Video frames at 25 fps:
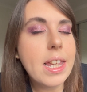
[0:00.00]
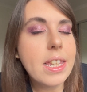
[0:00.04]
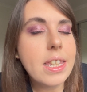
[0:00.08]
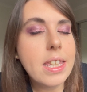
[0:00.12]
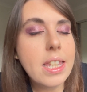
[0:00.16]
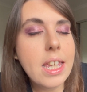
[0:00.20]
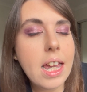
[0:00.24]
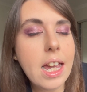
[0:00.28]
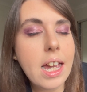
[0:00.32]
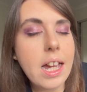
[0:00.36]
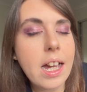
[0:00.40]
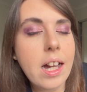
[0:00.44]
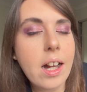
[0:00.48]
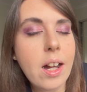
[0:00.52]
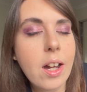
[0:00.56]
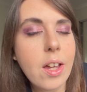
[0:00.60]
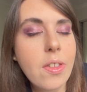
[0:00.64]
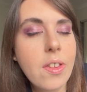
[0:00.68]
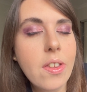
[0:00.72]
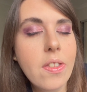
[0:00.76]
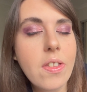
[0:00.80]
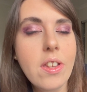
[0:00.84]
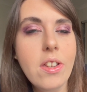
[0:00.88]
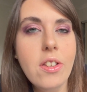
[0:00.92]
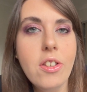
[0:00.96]
yeah, I
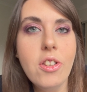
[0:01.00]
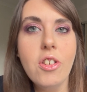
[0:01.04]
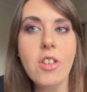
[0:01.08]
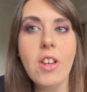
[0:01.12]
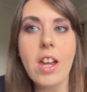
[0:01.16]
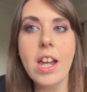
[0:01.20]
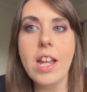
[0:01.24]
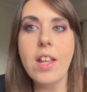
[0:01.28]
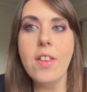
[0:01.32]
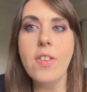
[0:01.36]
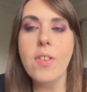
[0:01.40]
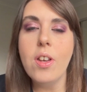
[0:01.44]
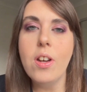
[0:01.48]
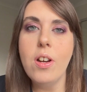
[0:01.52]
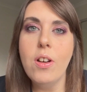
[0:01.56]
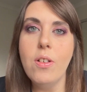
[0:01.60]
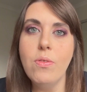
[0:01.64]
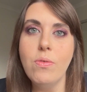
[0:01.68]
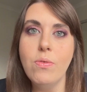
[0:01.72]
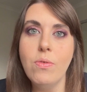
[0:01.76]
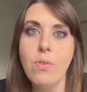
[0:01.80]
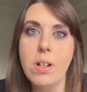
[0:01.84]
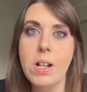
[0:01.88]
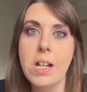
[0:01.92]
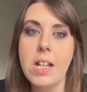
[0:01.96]
think these shades are
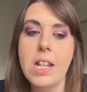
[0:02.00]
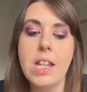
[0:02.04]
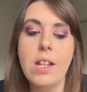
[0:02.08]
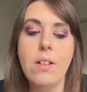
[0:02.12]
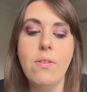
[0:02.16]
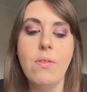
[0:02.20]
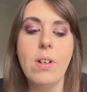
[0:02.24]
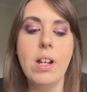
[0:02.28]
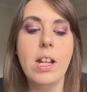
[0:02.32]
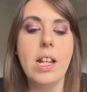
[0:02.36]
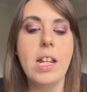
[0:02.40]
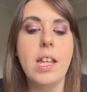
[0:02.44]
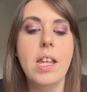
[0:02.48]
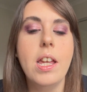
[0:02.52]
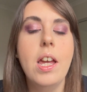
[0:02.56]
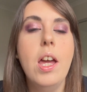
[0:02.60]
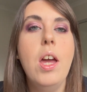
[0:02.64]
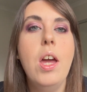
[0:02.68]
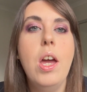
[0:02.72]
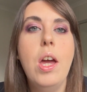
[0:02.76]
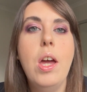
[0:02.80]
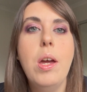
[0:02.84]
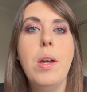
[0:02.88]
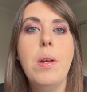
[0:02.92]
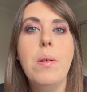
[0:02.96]
really
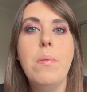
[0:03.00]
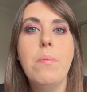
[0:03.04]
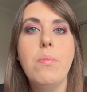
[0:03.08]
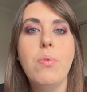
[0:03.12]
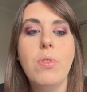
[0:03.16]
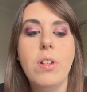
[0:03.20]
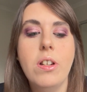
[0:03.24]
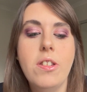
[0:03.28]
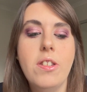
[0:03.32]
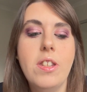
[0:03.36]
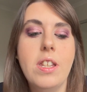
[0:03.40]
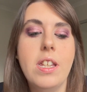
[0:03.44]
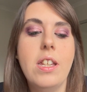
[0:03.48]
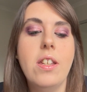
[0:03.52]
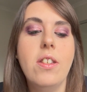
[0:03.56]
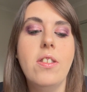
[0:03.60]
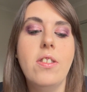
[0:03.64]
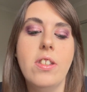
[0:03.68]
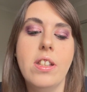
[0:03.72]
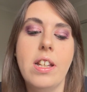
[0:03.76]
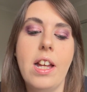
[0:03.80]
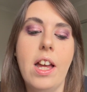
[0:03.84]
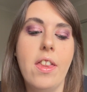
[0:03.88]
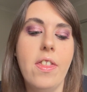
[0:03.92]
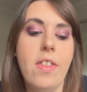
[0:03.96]
pretty
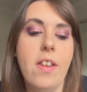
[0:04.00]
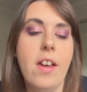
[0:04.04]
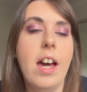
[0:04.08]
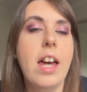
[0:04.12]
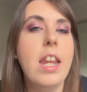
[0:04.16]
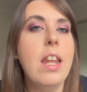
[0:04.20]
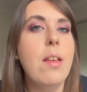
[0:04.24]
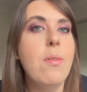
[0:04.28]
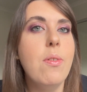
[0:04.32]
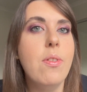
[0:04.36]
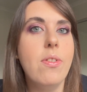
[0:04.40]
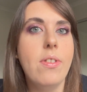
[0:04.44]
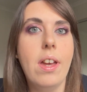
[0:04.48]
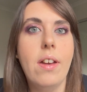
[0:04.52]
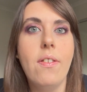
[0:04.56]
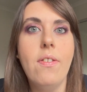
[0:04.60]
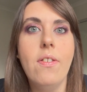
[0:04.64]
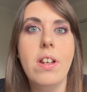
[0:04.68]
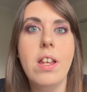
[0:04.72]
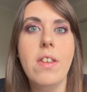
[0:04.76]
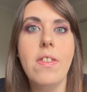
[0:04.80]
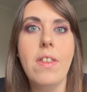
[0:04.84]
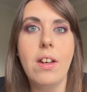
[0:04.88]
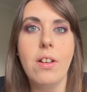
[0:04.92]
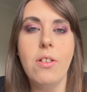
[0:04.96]
together, and it is
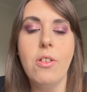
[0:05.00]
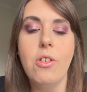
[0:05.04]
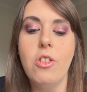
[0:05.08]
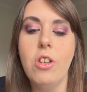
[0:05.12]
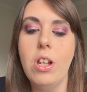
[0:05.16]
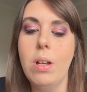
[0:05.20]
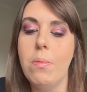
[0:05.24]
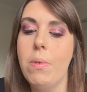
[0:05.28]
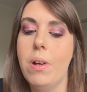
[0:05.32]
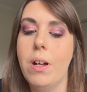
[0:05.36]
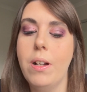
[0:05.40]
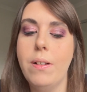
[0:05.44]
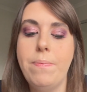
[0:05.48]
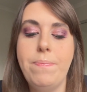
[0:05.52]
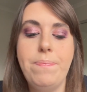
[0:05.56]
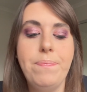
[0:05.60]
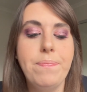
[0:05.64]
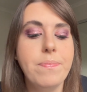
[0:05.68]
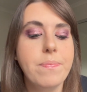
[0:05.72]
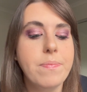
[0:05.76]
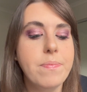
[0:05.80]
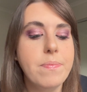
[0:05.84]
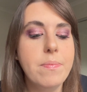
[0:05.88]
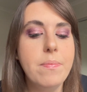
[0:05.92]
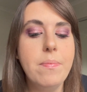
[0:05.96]
definitely that shimmer,
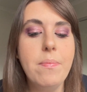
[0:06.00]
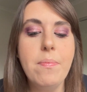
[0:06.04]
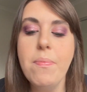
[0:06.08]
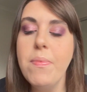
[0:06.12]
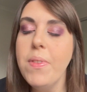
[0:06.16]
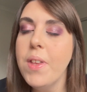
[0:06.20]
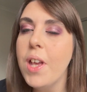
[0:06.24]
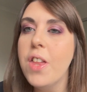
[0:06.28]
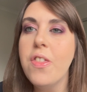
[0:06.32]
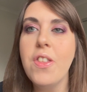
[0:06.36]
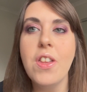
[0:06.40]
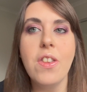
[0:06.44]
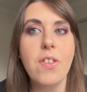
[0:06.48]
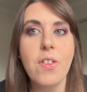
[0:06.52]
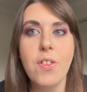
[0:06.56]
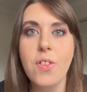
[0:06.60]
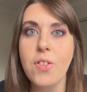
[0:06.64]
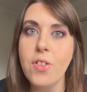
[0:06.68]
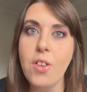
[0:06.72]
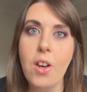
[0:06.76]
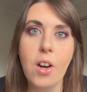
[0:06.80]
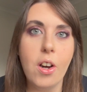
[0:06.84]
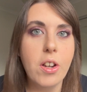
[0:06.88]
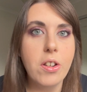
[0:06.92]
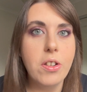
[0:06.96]
I think, that's
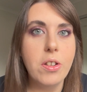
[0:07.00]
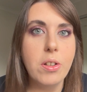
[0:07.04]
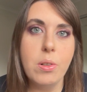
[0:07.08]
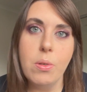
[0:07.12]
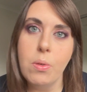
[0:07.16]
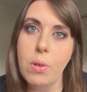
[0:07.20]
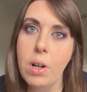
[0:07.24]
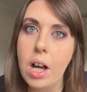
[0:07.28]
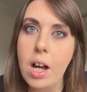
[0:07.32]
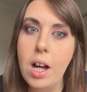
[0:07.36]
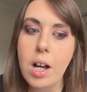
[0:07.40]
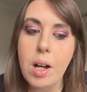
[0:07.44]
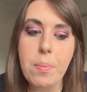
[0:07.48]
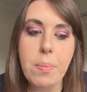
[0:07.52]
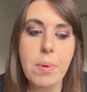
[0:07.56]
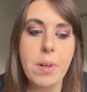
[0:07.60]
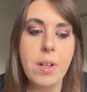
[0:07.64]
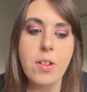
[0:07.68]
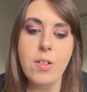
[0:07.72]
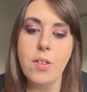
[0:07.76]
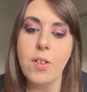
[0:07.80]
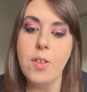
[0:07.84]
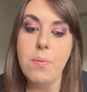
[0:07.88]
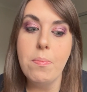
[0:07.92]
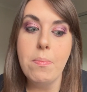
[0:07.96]
tied it all up
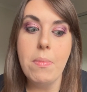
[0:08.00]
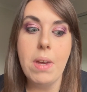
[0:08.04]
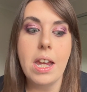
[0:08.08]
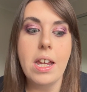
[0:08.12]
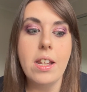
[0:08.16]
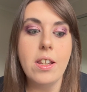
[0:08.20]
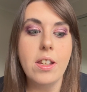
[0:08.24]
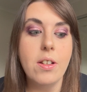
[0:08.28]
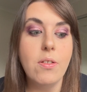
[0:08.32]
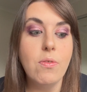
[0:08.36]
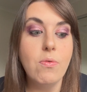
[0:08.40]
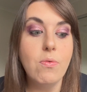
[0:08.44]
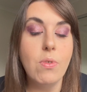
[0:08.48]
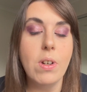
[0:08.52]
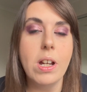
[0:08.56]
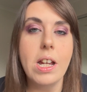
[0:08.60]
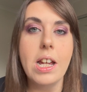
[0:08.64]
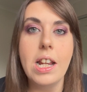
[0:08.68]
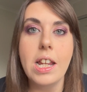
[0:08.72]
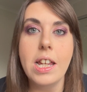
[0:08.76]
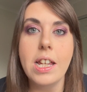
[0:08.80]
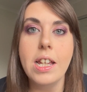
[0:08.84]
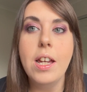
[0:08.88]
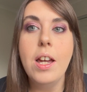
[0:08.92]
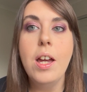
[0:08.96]
and just made it
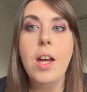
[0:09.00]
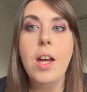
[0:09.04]
really